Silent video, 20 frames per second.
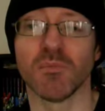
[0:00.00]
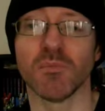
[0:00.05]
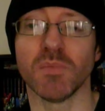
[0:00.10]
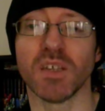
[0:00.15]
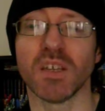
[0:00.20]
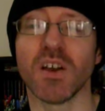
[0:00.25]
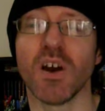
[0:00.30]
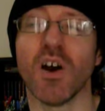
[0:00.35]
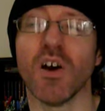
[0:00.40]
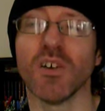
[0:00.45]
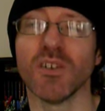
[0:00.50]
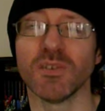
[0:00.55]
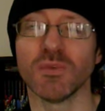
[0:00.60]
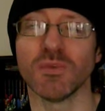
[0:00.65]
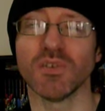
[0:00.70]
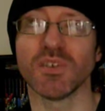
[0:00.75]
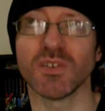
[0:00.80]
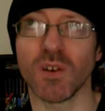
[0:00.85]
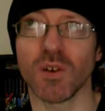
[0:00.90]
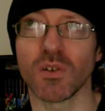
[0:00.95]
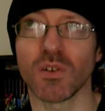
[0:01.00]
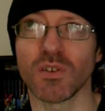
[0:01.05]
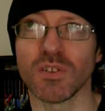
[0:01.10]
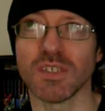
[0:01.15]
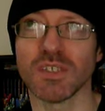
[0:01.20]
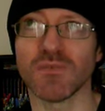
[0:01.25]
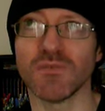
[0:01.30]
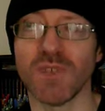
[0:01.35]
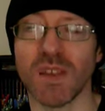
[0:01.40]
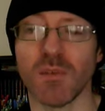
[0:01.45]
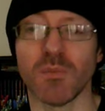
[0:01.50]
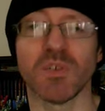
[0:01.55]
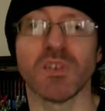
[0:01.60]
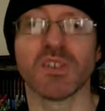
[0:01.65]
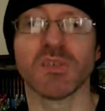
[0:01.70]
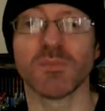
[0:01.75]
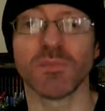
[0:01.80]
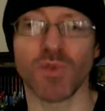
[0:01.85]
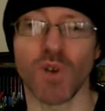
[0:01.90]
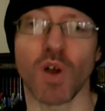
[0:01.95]
because it was sold on this
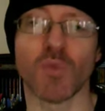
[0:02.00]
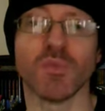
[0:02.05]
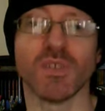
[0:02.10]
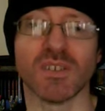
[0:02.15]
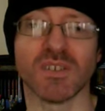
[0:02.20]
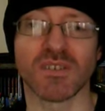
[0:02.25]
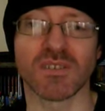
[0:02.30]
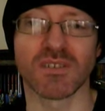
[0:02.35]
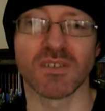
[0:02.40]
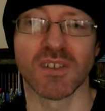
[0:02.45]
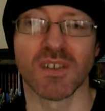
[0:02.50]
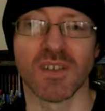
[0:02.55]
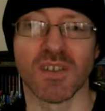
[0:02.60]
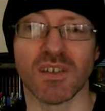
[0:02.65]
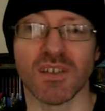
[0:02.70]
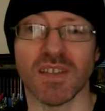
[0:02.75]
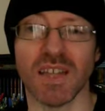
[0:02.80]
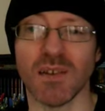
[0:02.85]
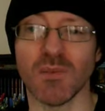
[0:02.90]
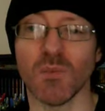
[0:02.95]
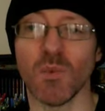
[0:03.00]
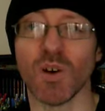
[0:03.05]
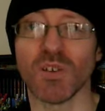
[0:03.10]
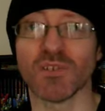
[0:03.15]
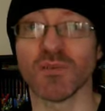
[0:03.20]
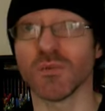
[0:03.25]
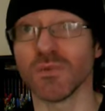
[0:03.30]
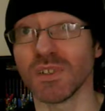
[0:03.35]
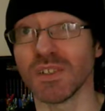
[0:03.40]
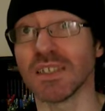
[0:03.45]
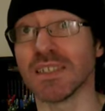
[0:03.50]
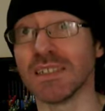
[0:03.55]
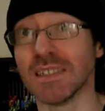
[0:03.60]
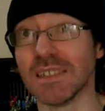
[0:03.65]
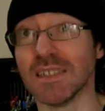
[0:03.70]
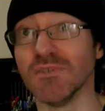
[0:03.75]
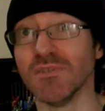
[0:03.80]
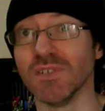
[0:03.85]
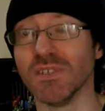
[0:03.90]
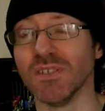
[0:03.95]
feminist promise that wasn't really
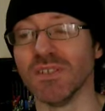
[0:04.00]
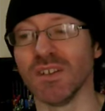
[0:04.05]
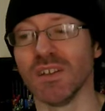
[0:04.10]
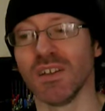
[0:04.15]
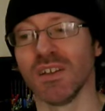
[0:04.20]
delivered.